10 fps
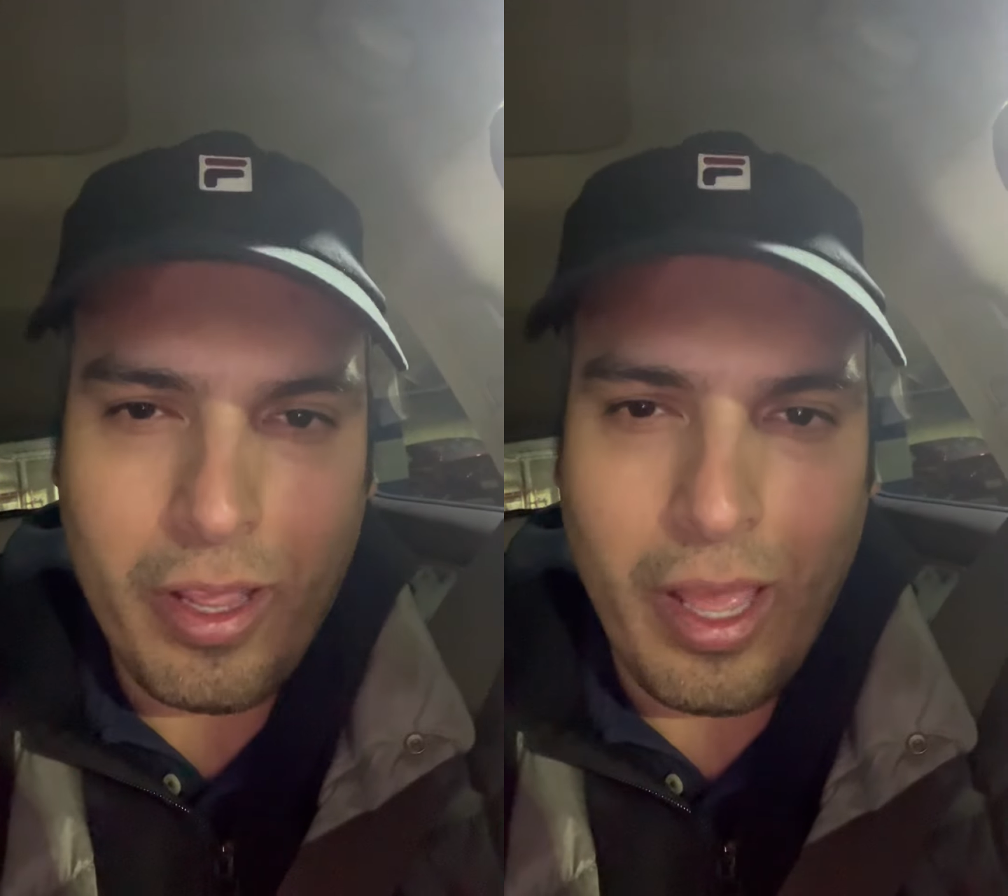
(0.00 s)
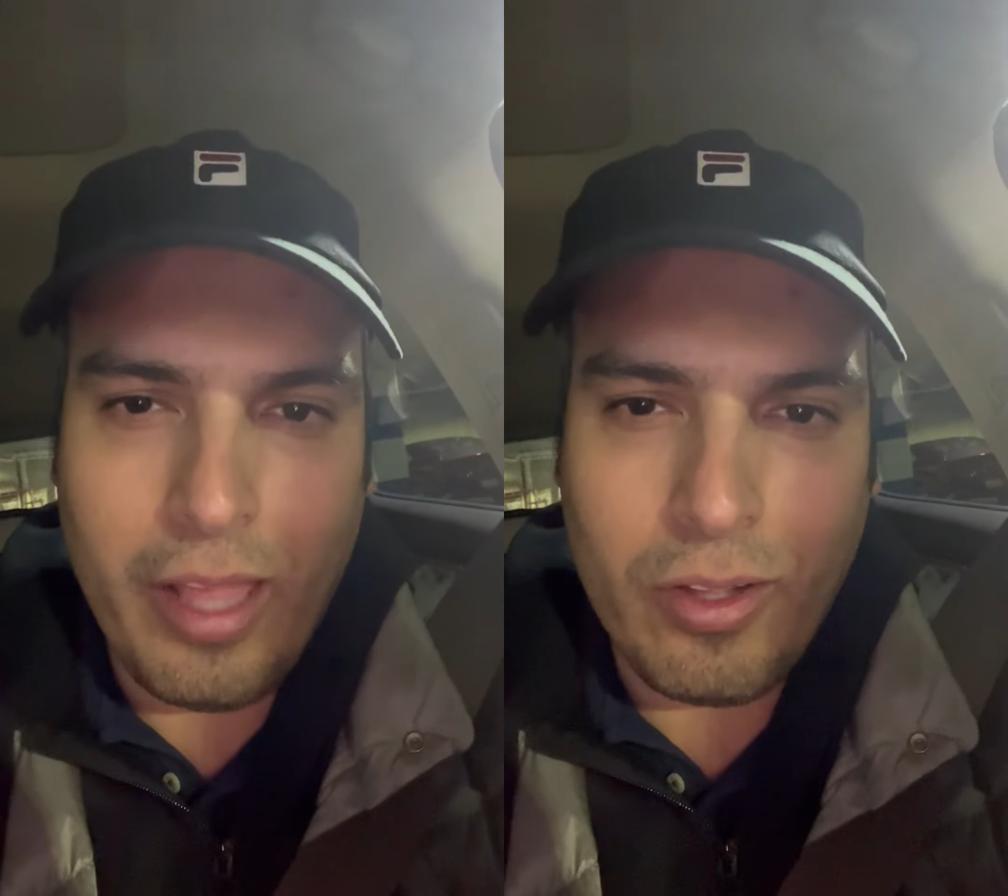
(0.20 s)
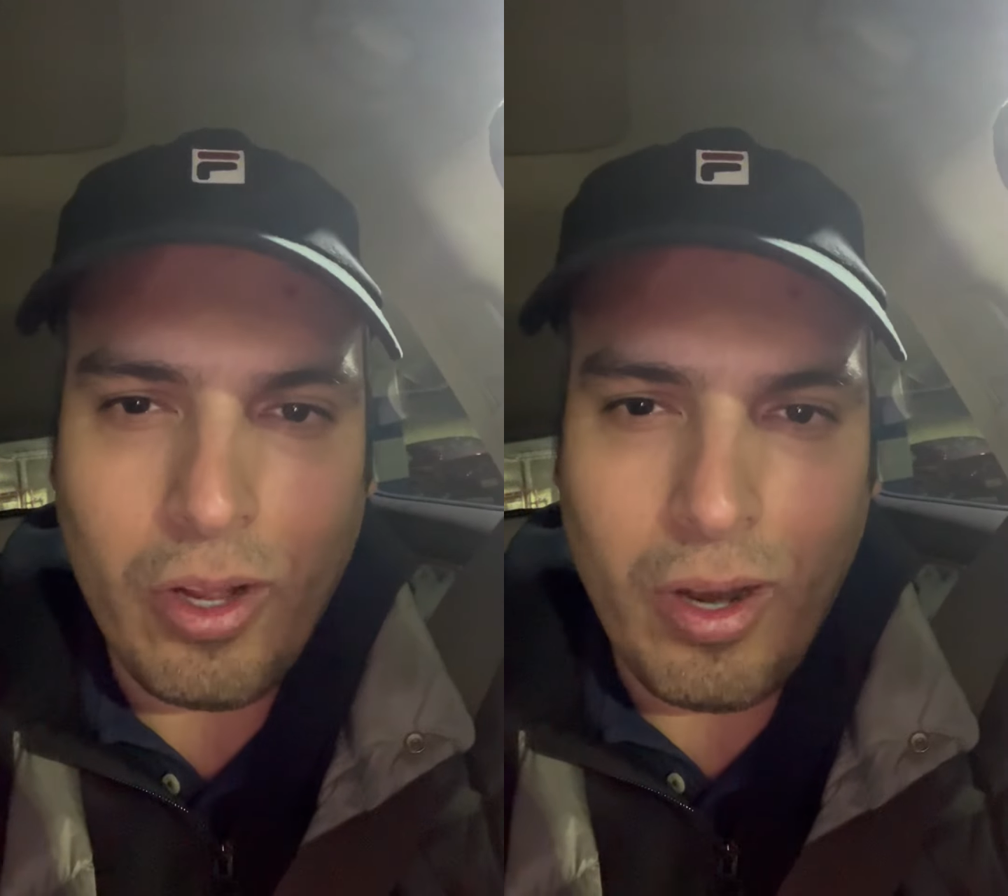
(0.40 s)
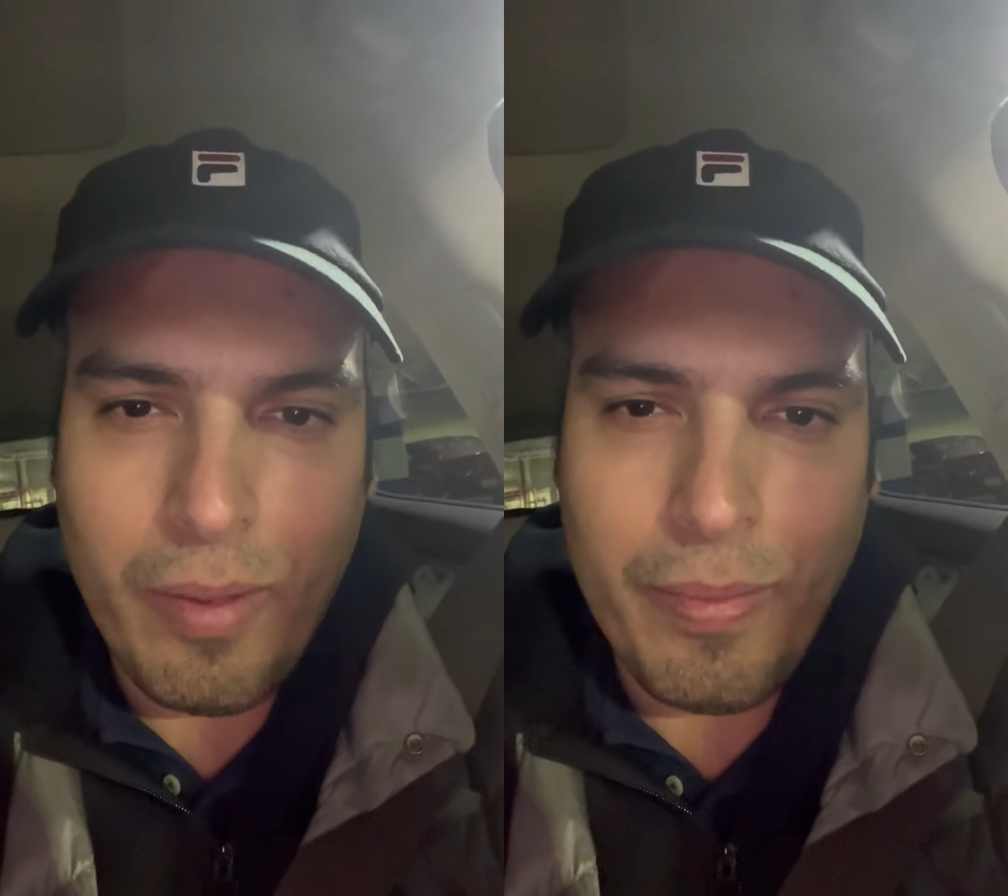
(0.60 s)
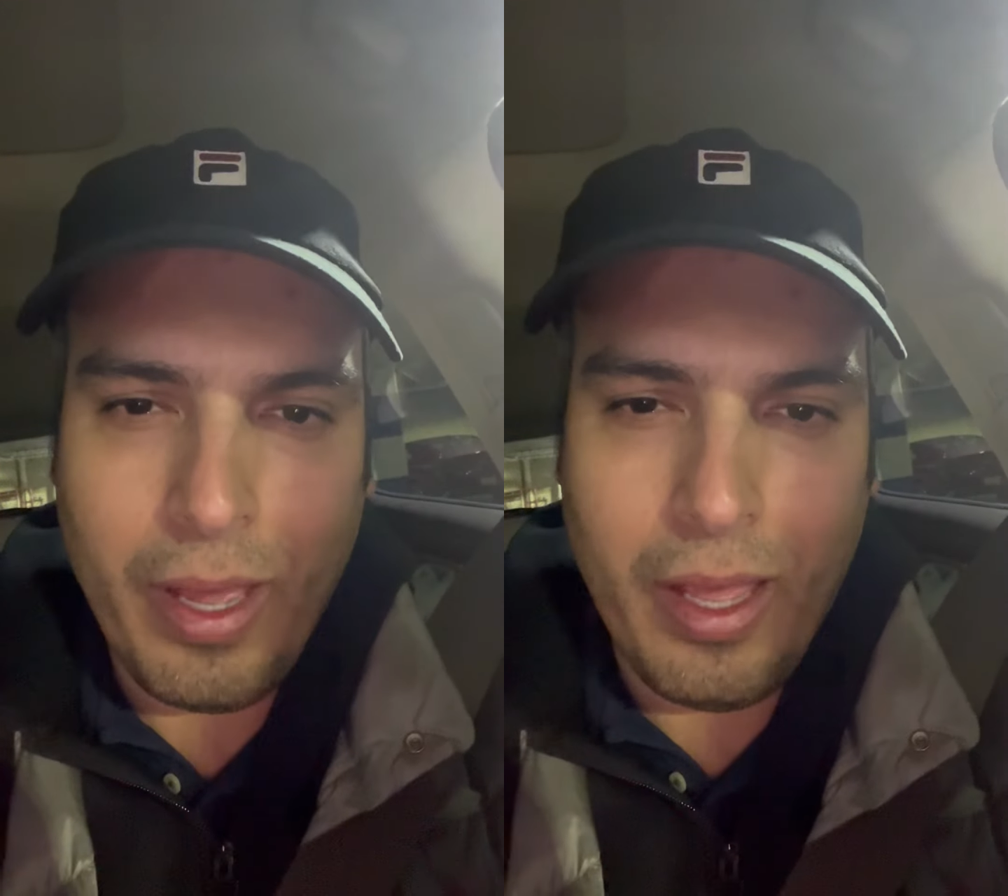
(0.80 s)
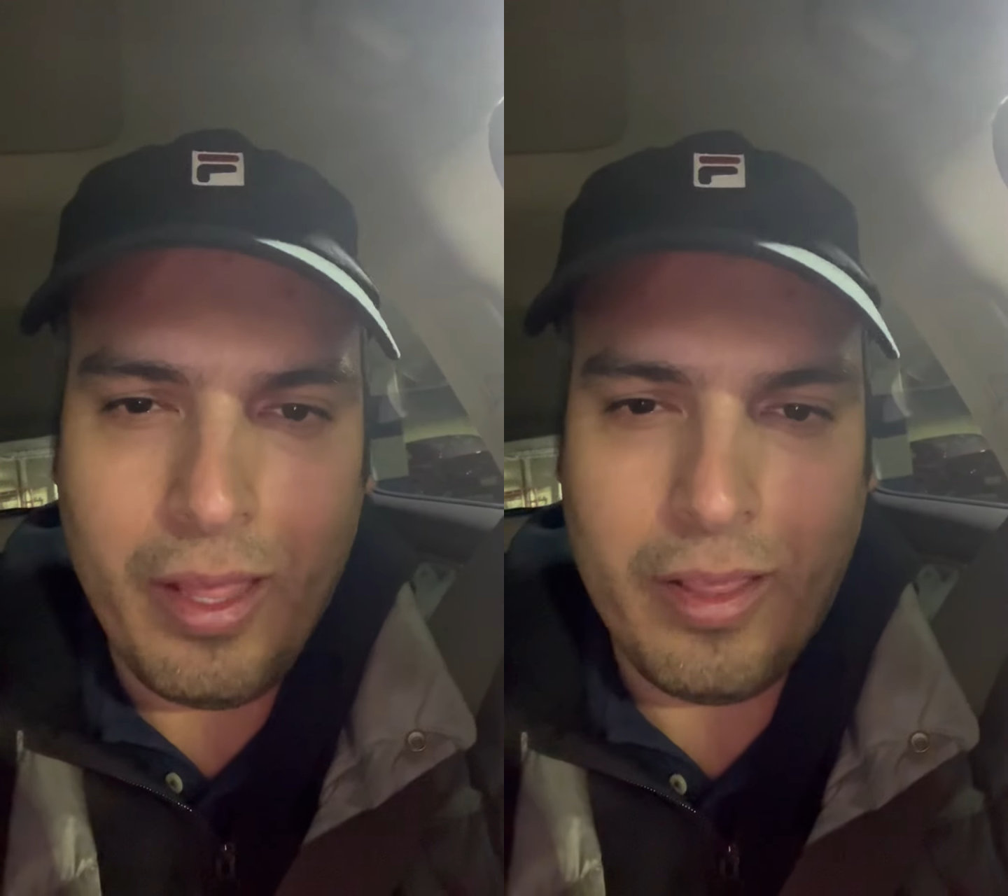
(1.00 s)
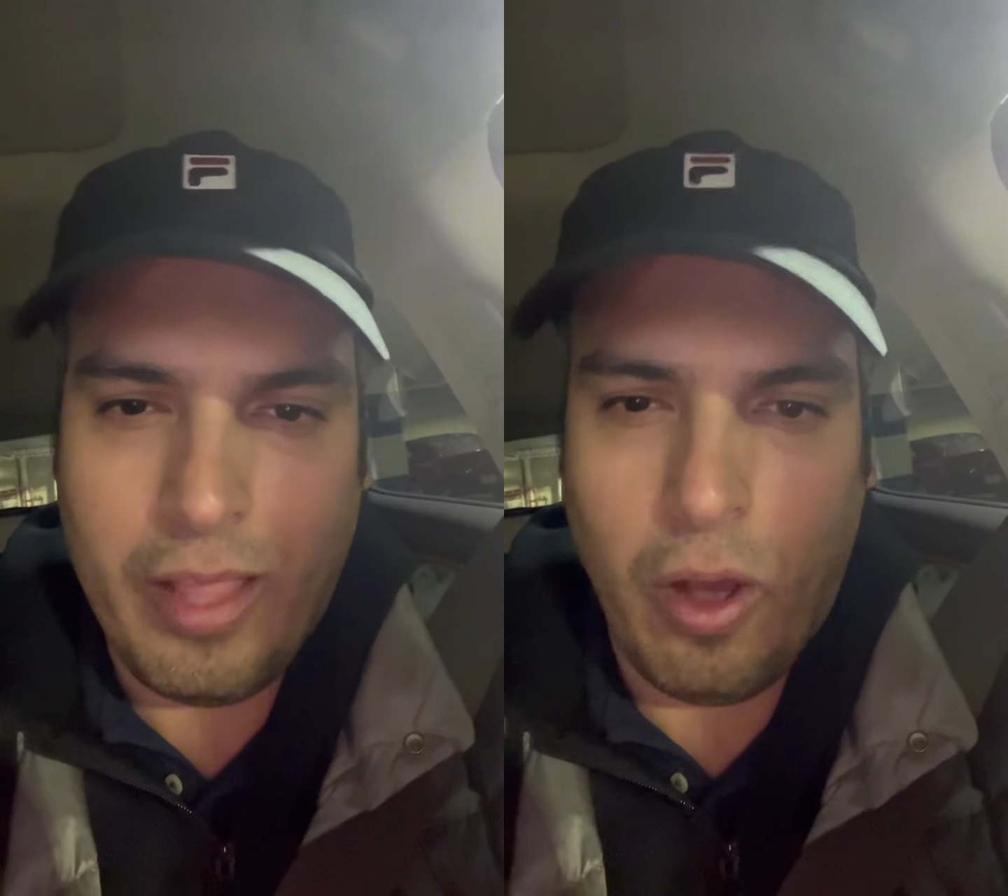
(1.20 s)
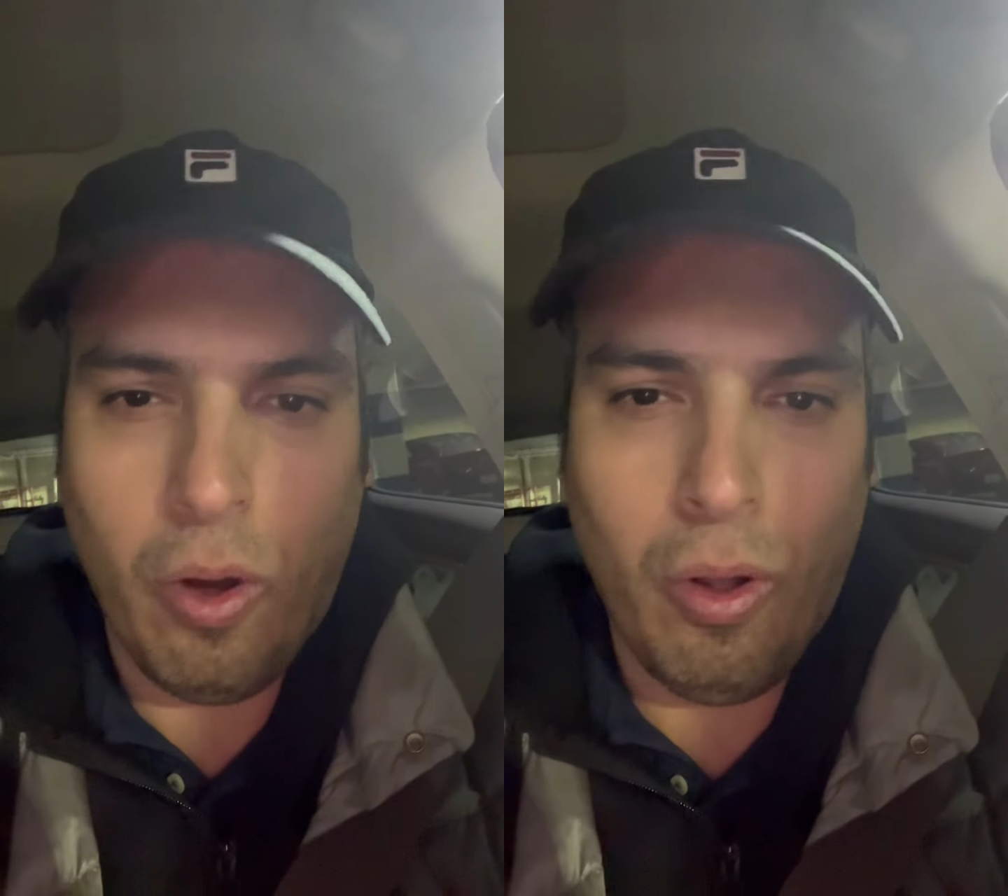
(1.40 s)
and Colombia, they
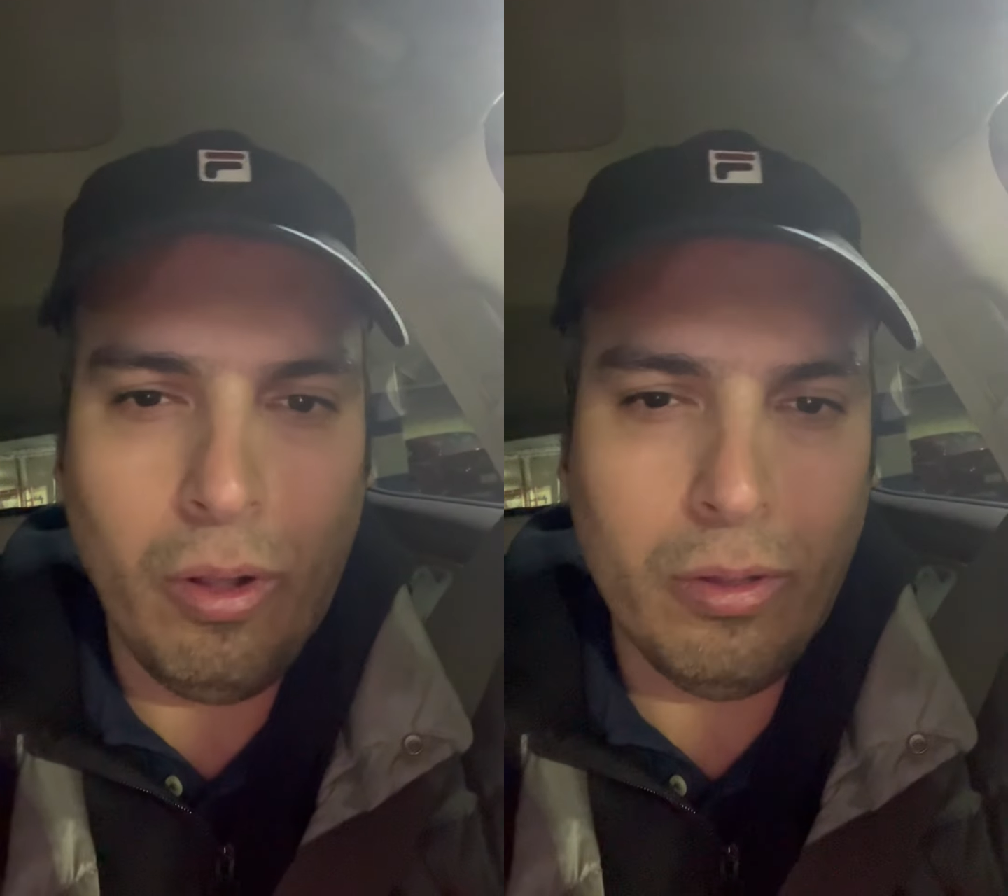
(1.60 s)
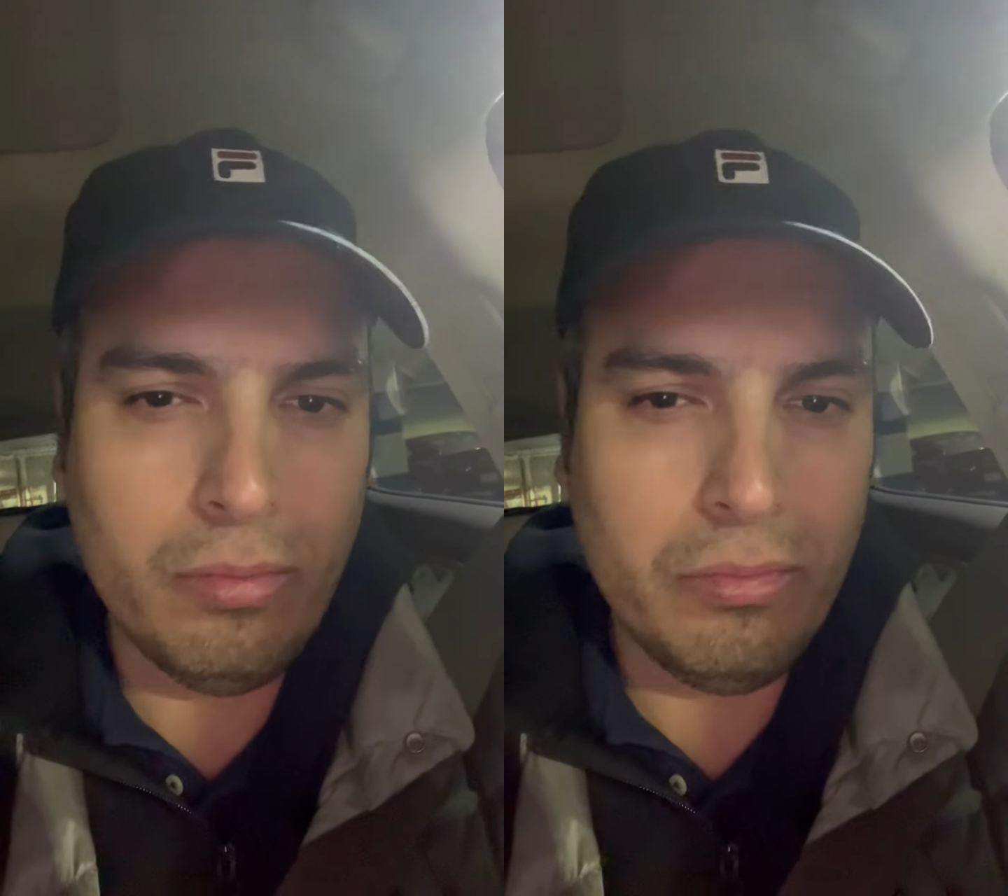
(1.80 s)
all